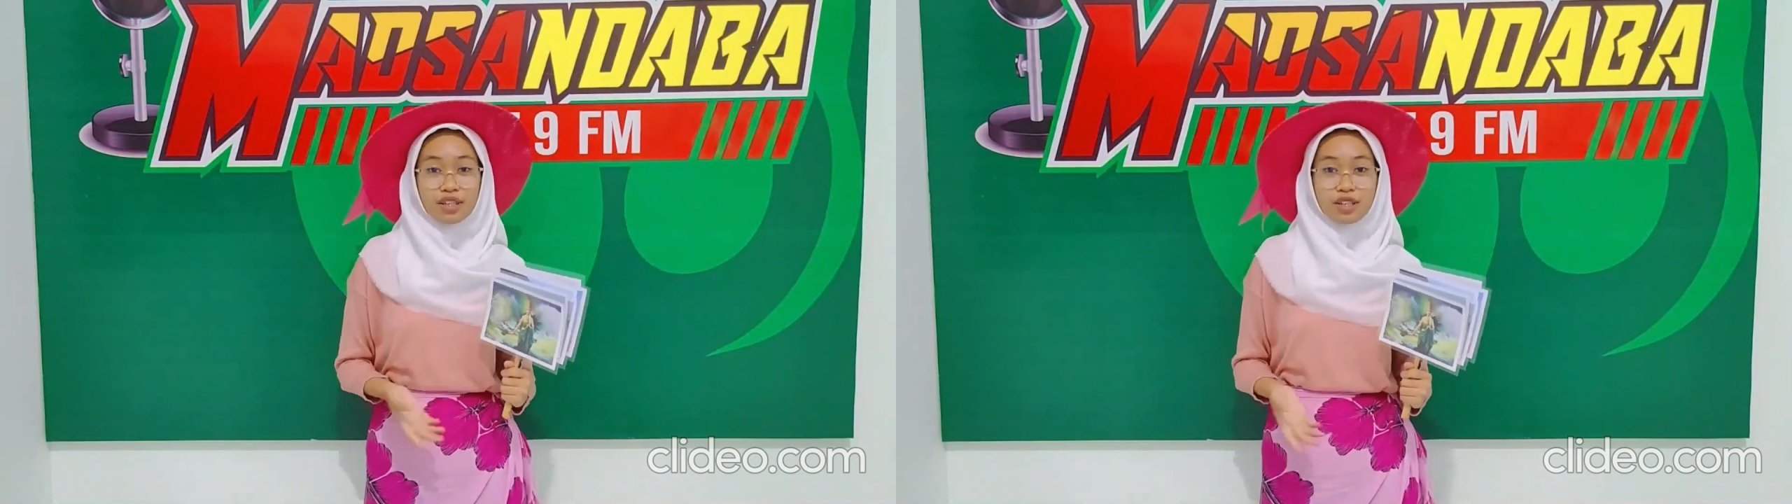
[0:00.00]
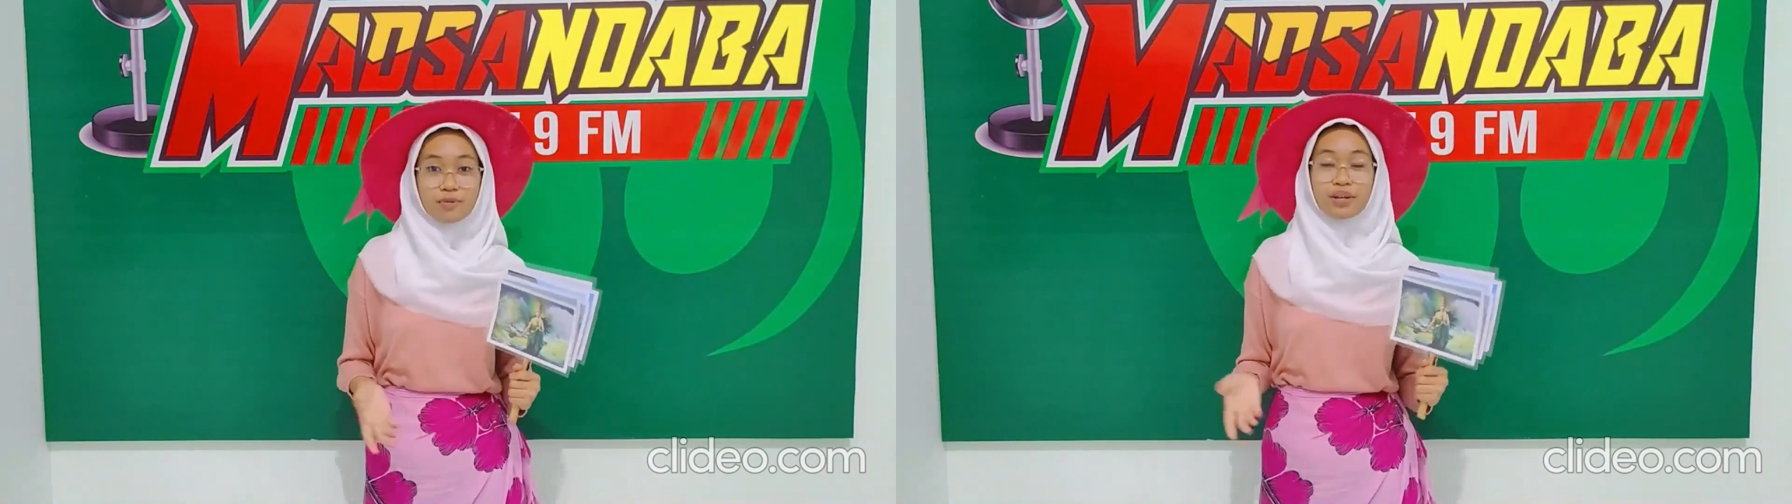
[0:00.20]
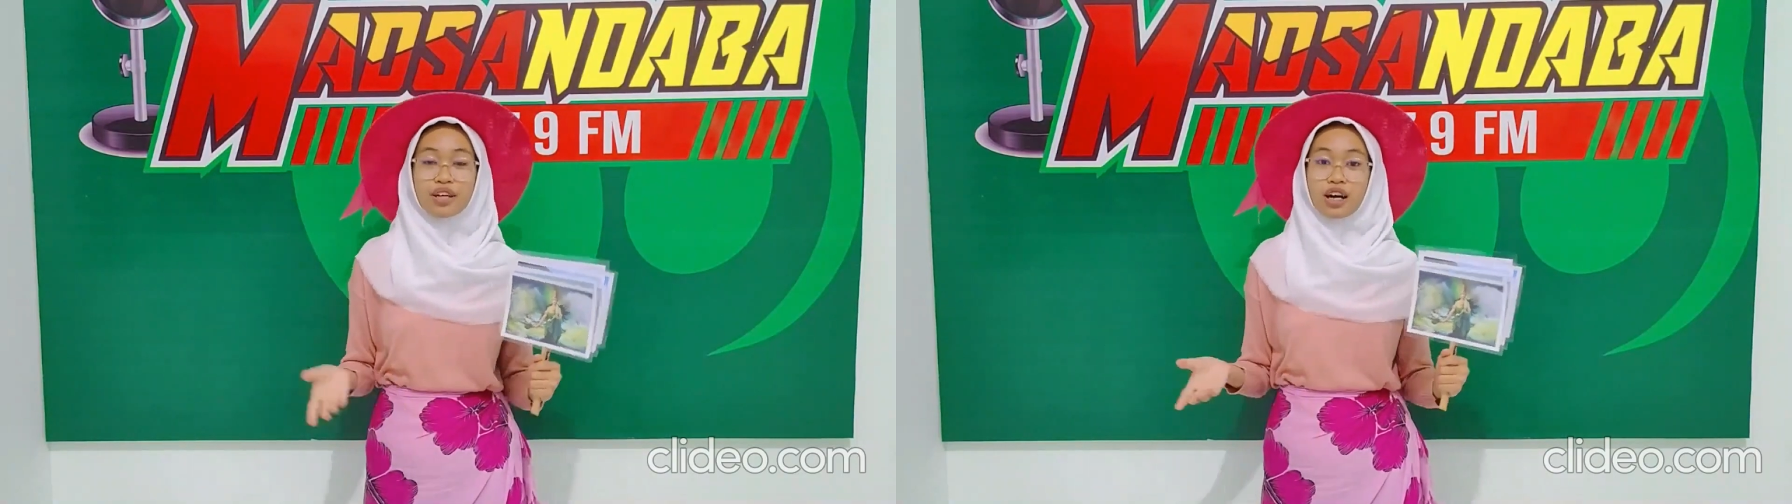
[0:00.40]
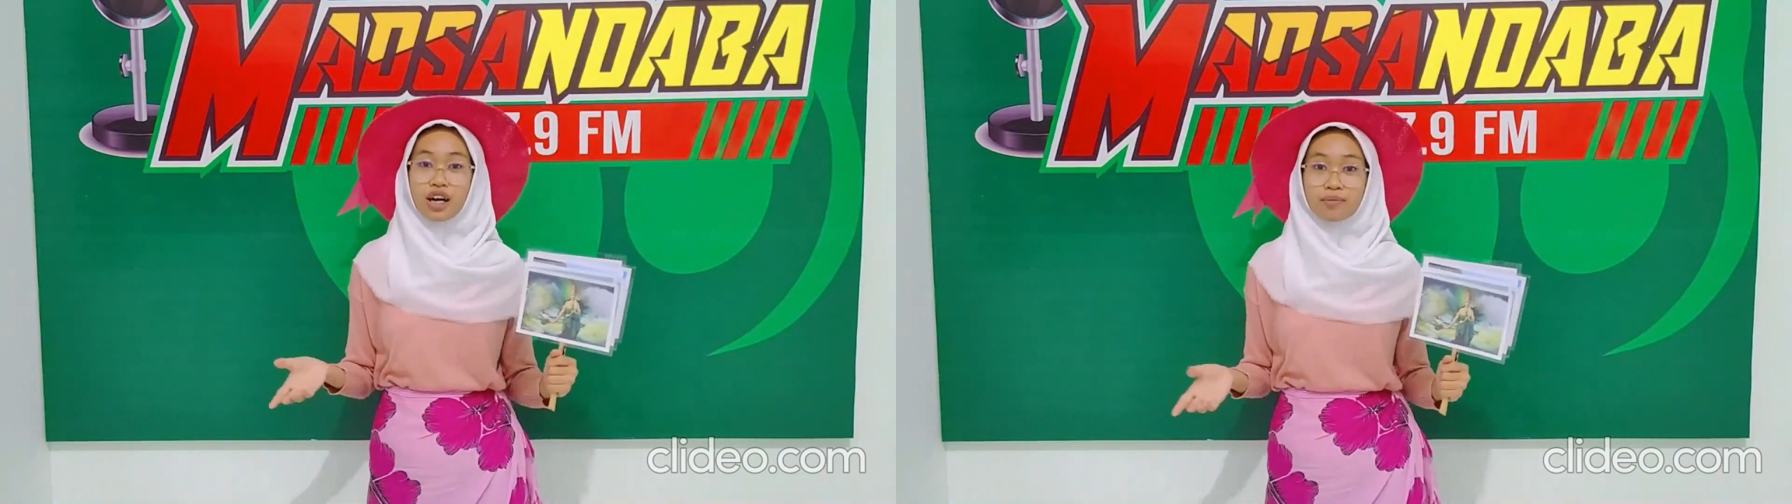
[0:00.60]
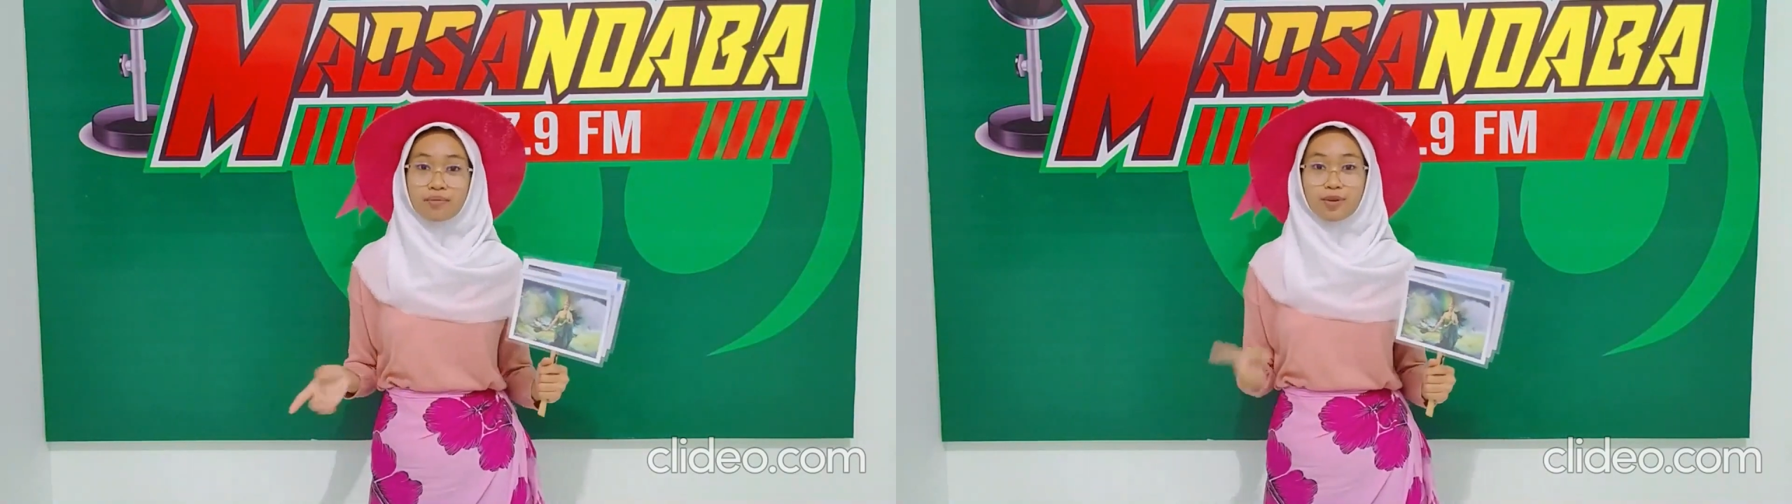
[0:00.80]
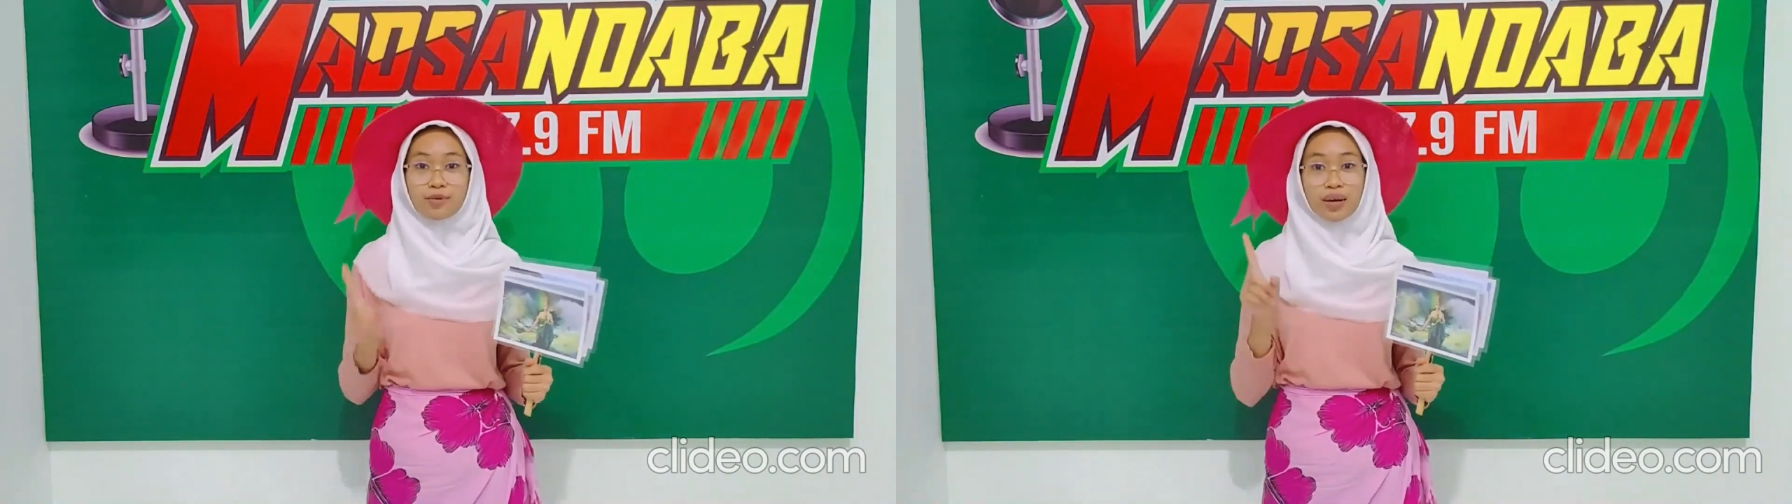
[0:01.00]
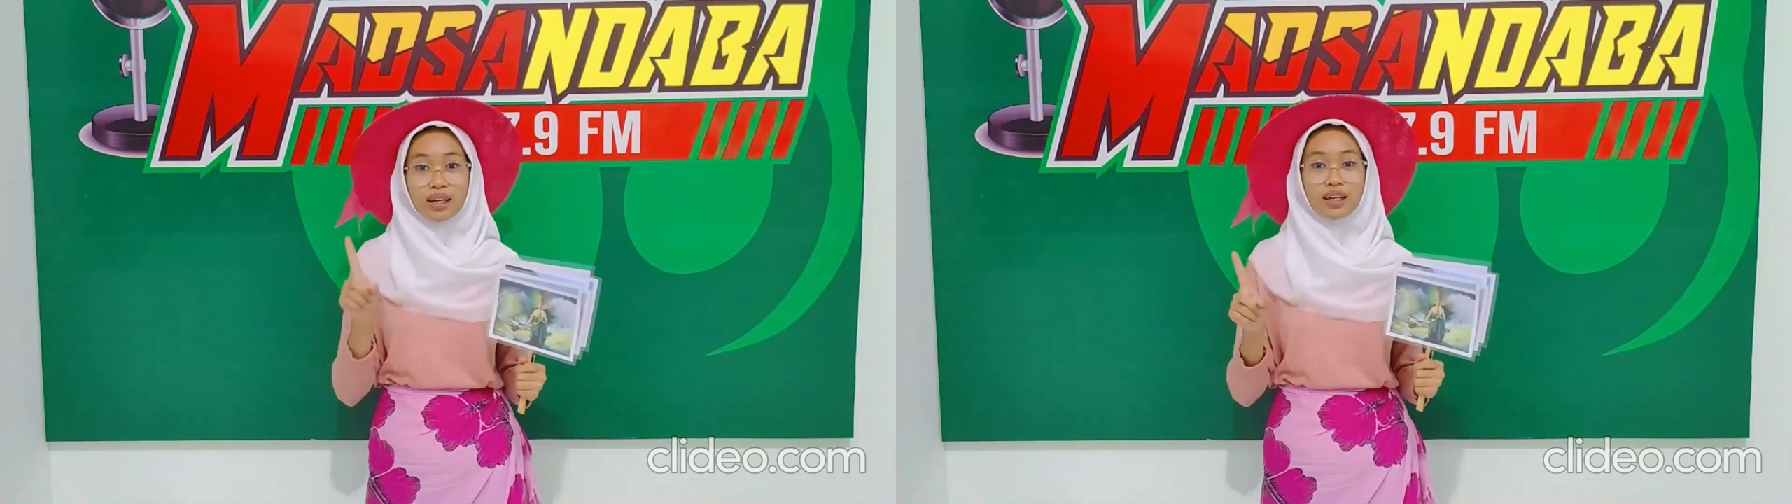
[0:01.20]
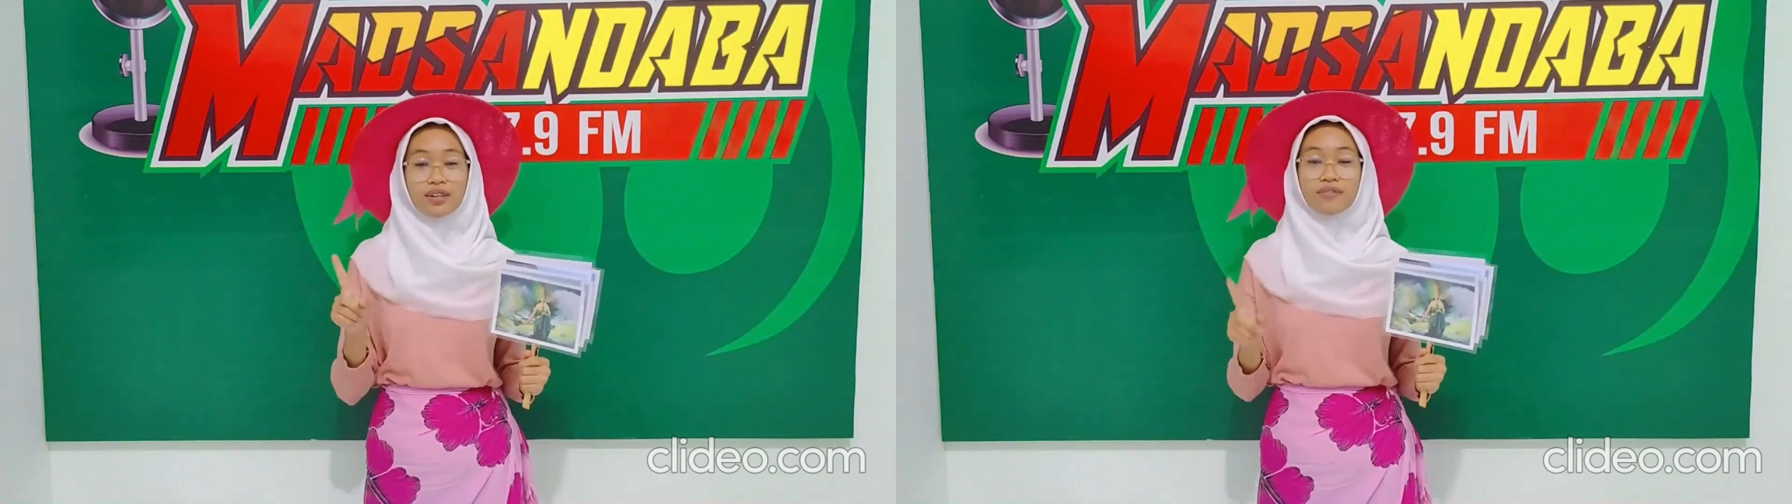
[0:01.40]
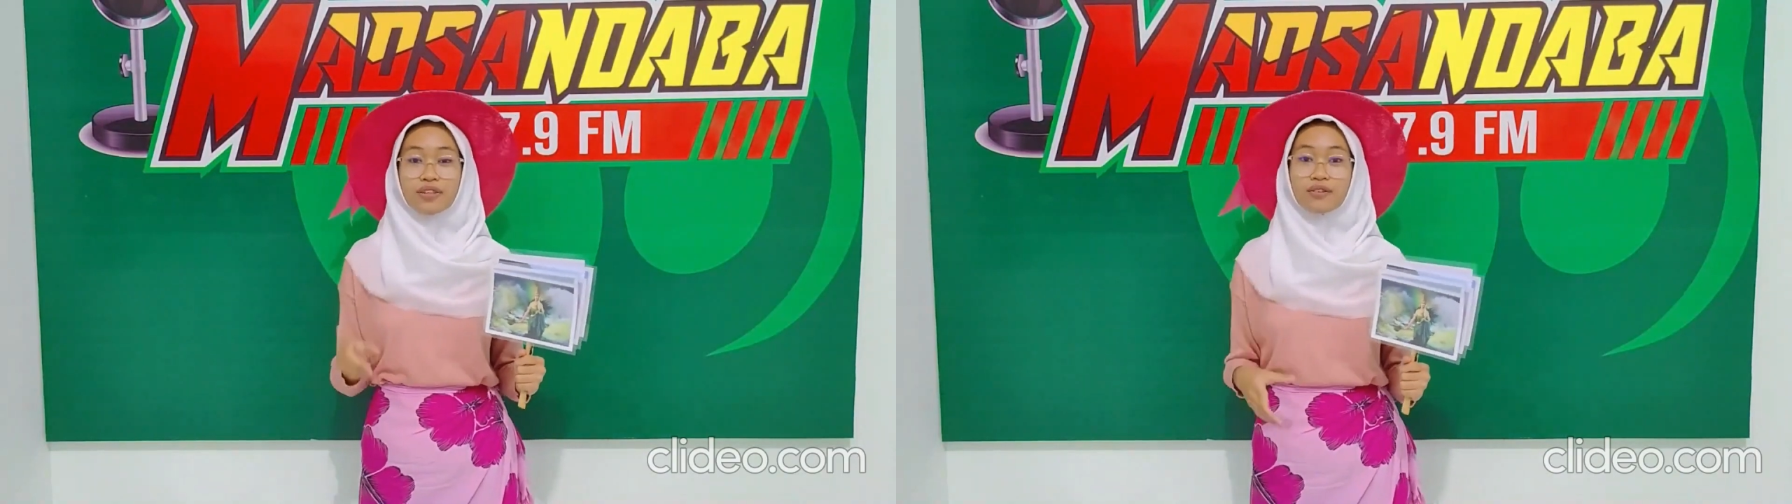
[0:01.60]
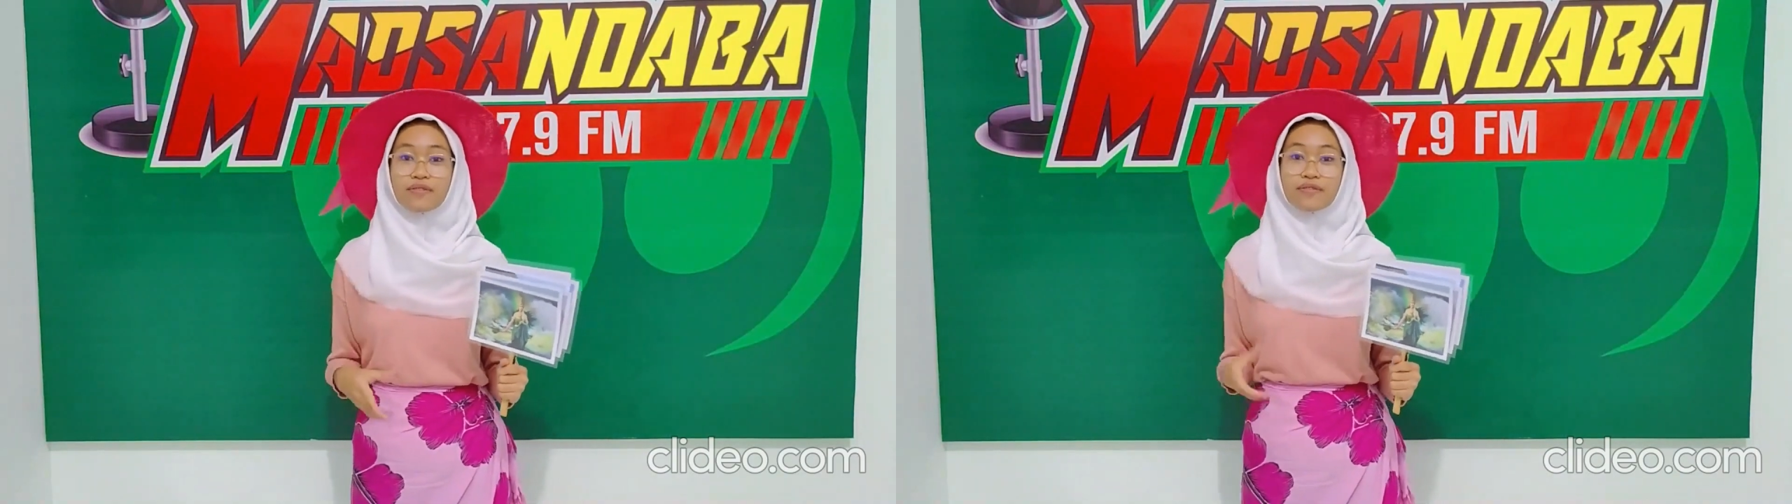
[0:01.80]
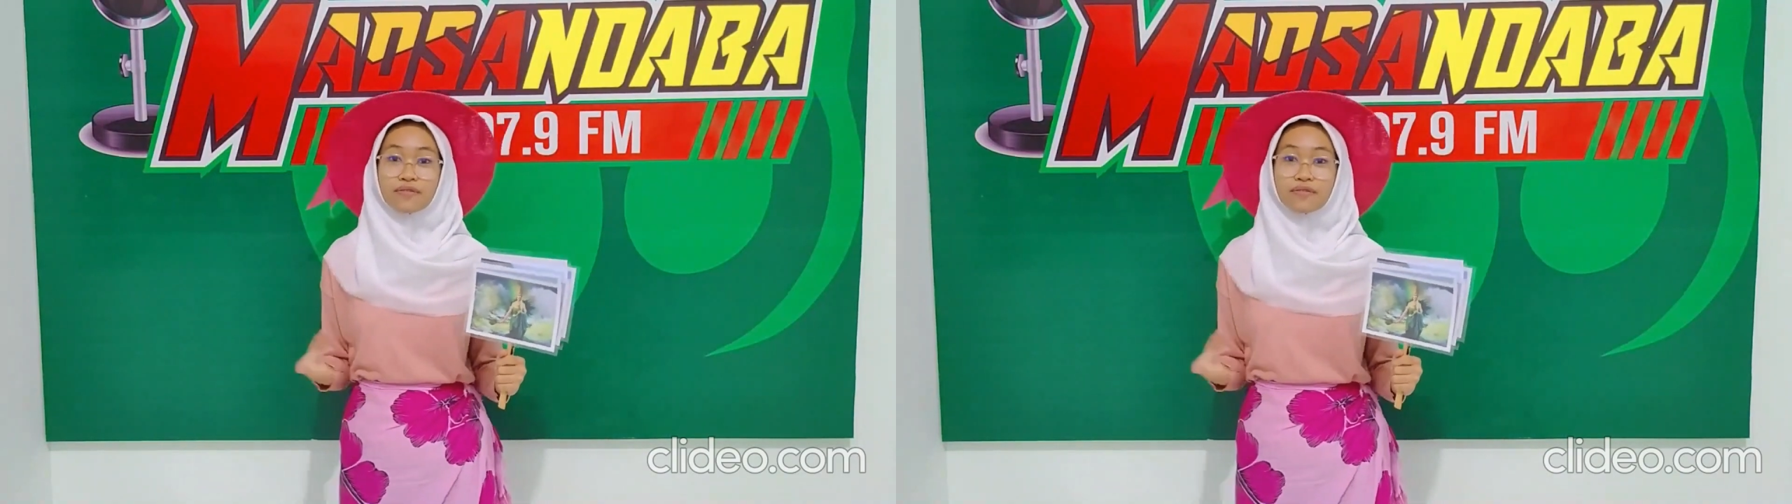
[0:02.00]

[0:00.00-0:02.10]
beach becomes one of the